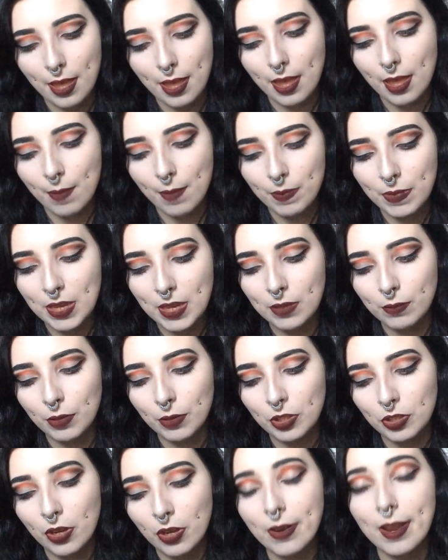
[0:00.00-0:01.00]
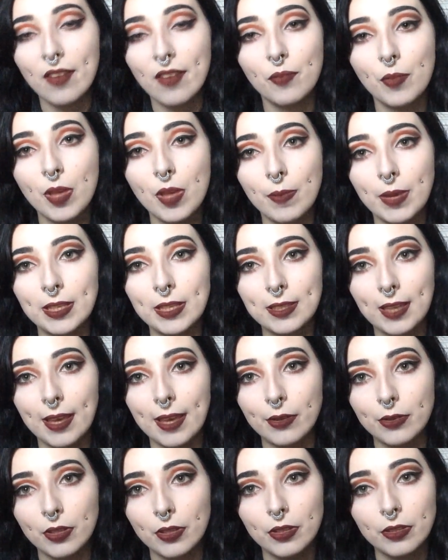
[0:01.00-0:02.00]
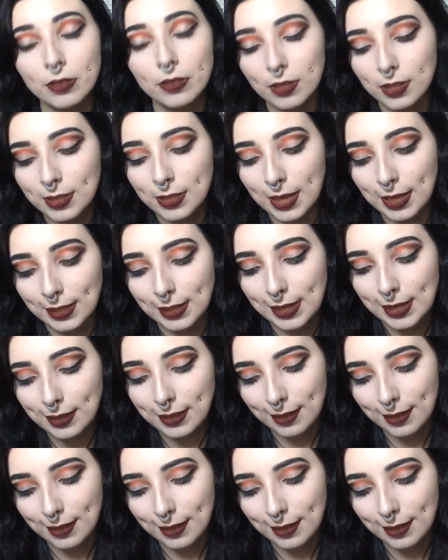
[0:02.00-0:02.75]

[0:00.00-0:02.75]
Um, these ones don't have mermaid scales on, sadly.